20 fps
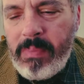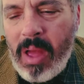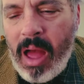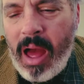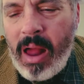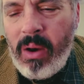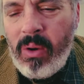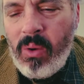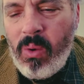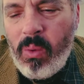I
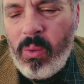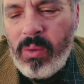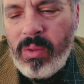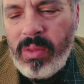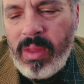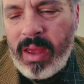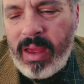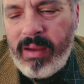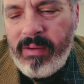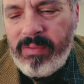don't know,
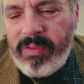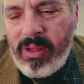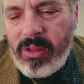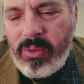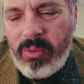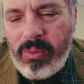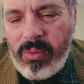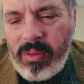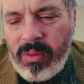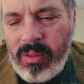like, if
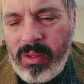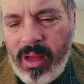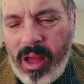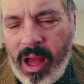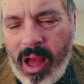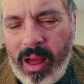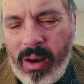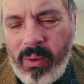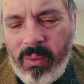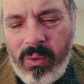this,
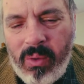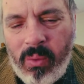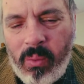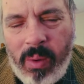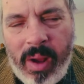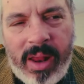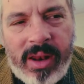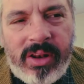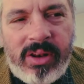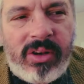I don't know
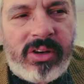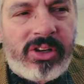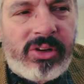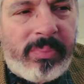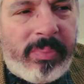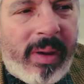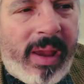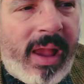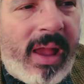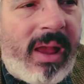when
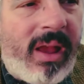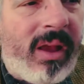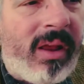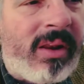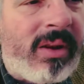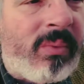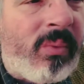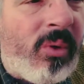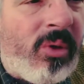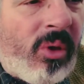
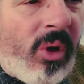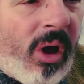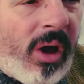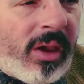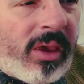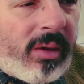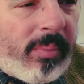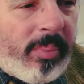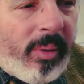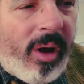Japan was
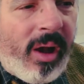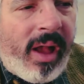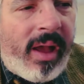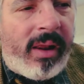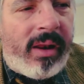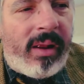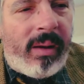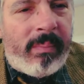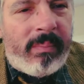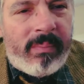
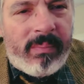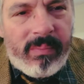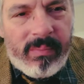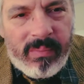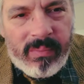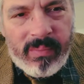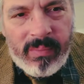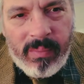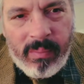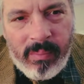occupied.
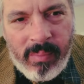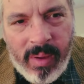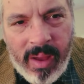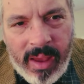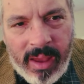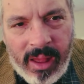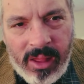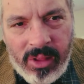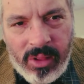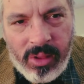I
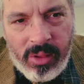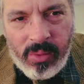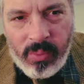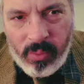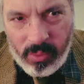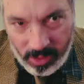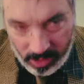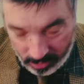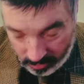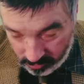guess it
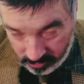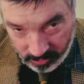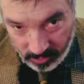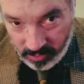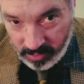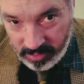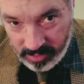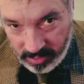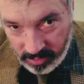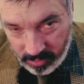was
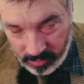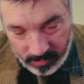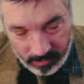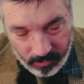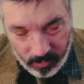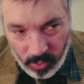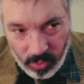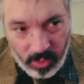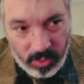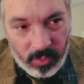during the
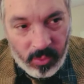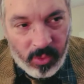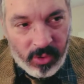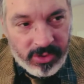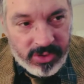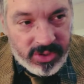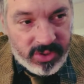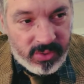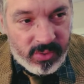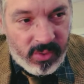World War
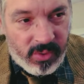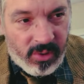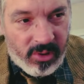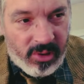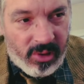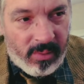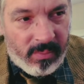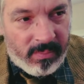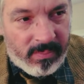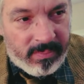II or
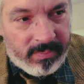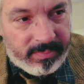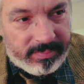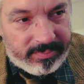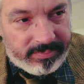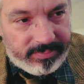something.